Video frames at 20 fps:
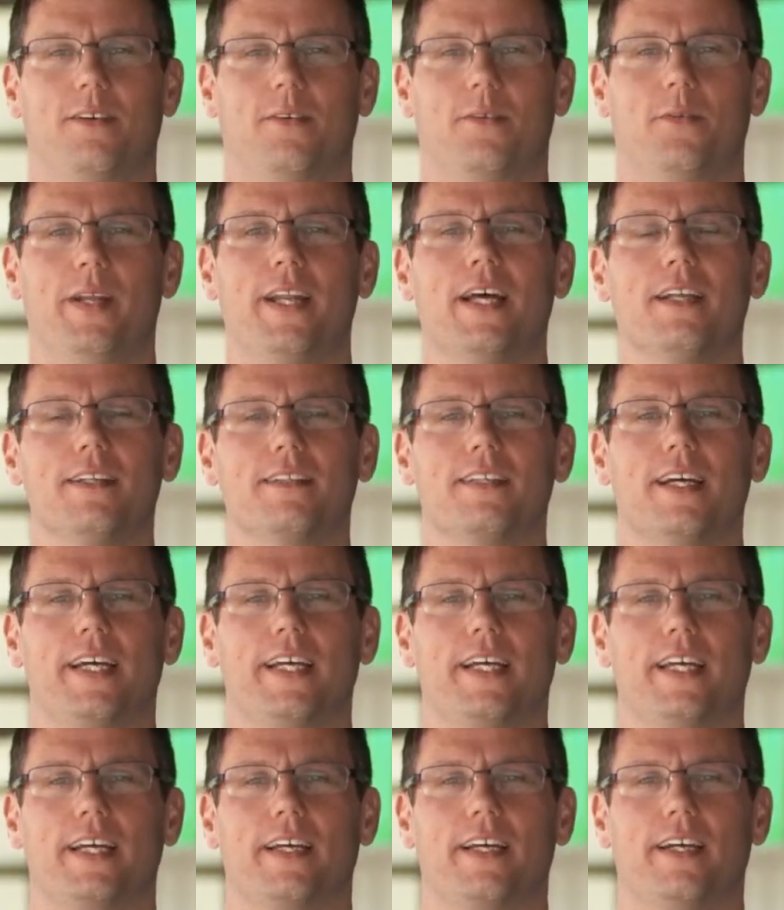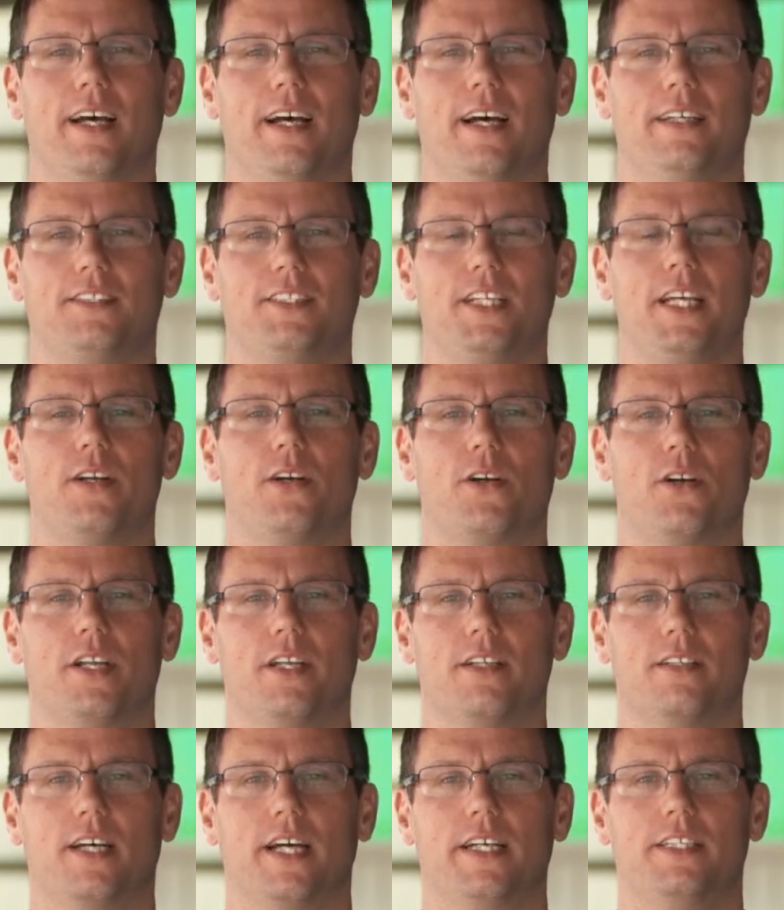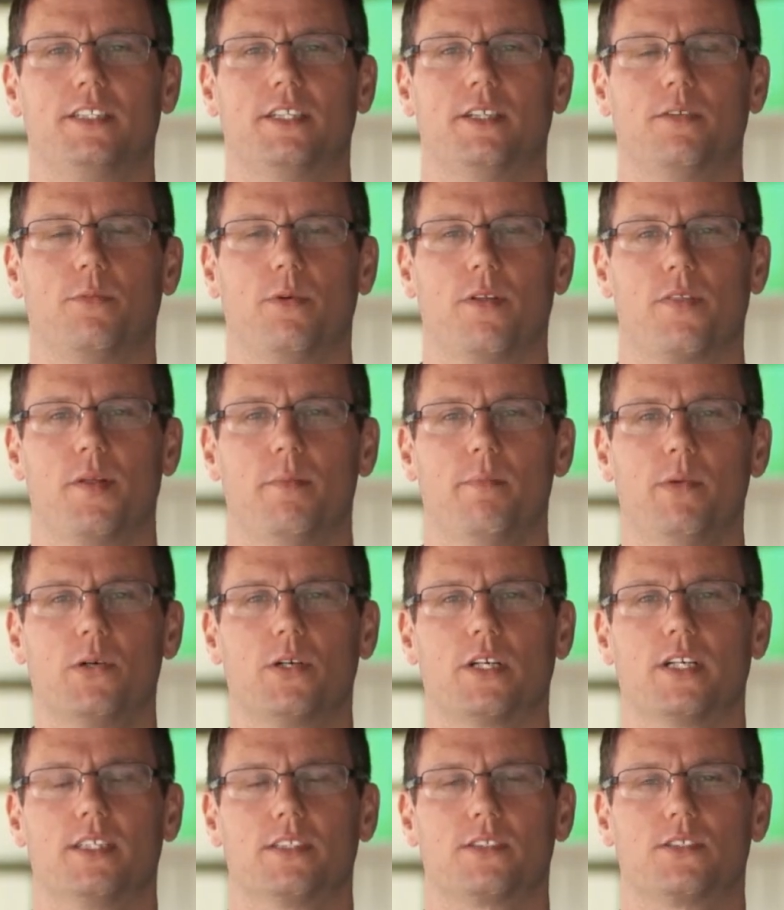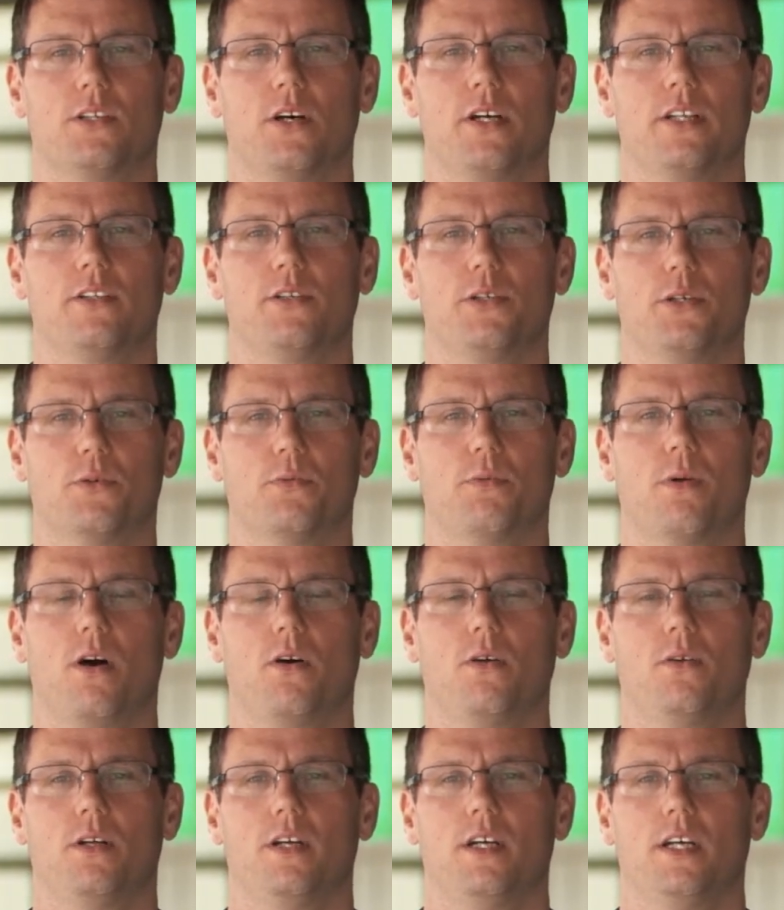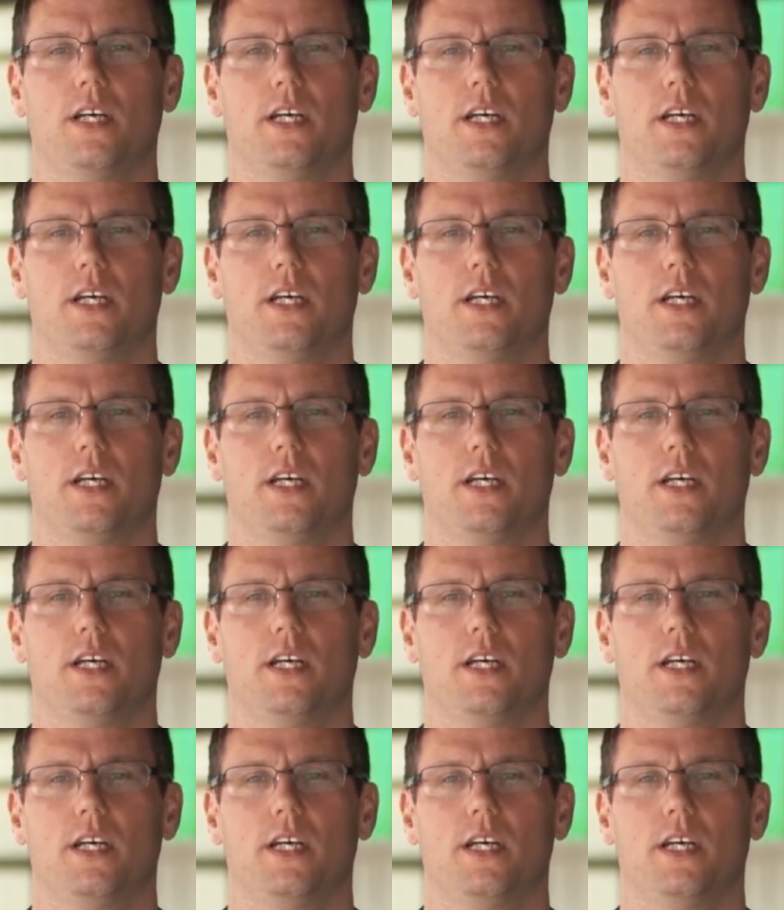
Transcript: When undertaking a shed orientation with the milker assigned to your role,